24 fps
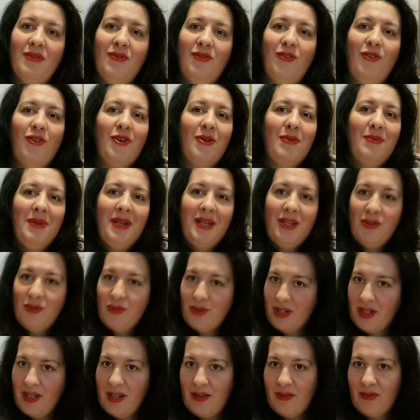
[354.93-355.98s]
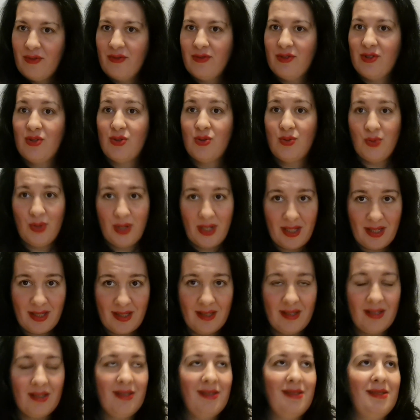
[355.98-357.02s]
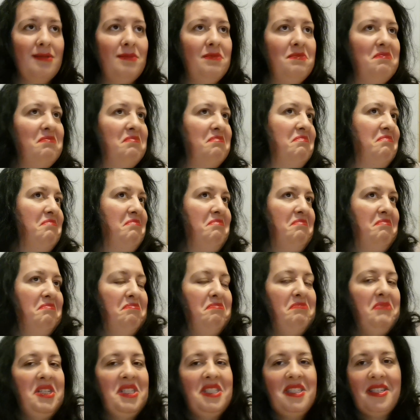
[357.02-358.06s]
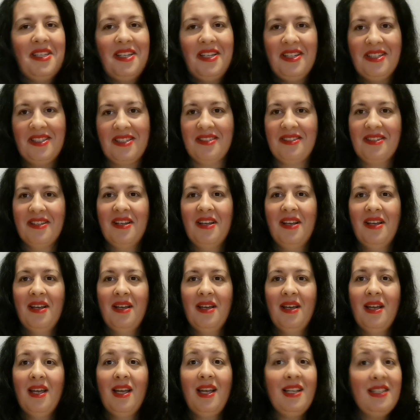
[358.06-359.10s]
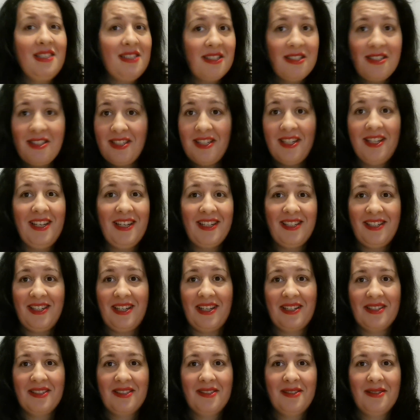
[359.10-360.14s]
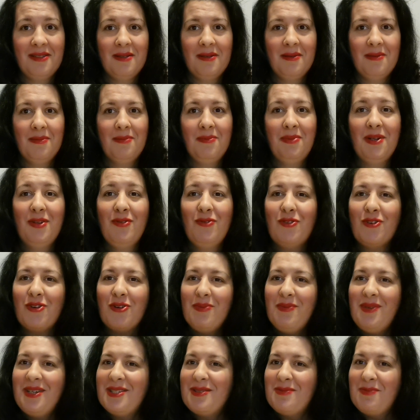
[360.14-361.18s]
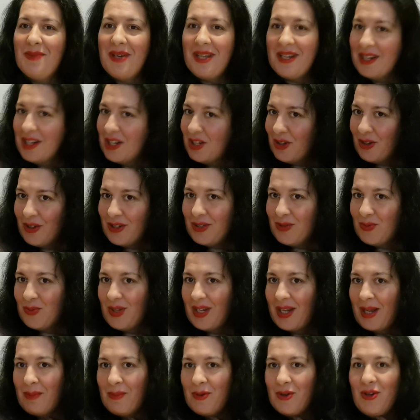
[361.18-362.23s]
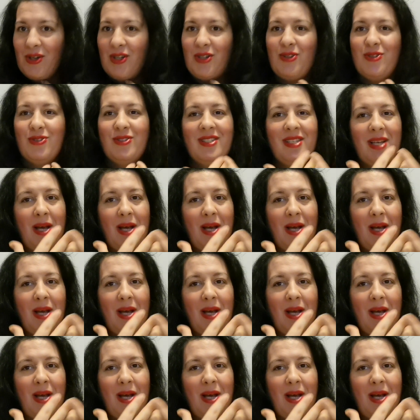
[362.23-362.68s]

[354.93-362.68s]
For me to give sweets, biscuits, it's a silly things. But for me, it's meant a lot when I'm going to